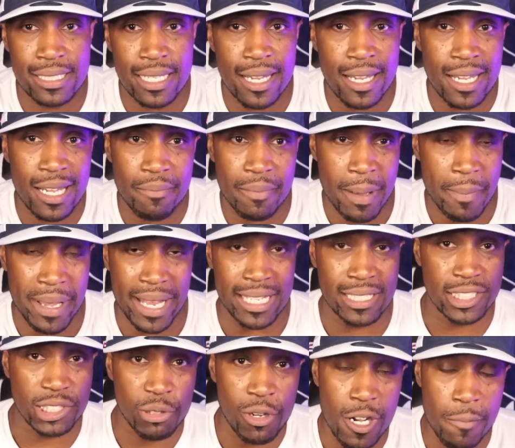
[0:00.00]
um, I mean, his
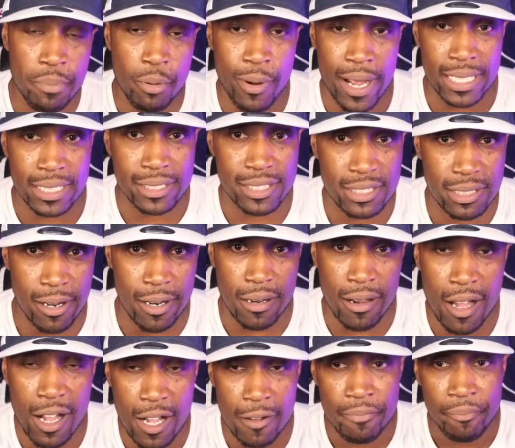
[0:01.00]
strong point to start
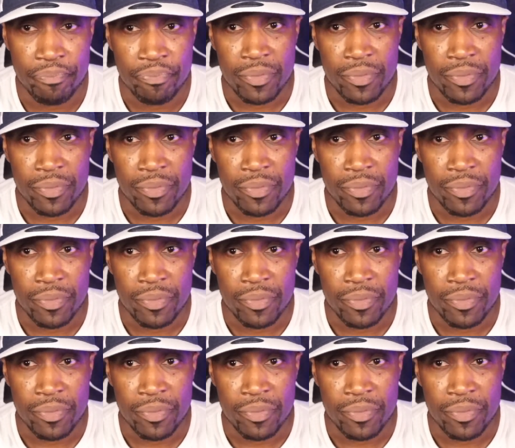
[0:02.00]
off,